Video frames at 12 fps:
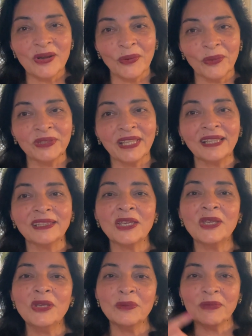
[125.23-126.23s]
know that the
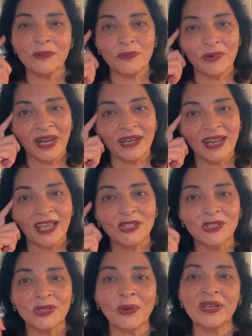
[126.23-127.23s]
human brain
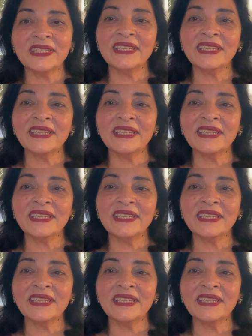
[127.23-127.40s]
enjoys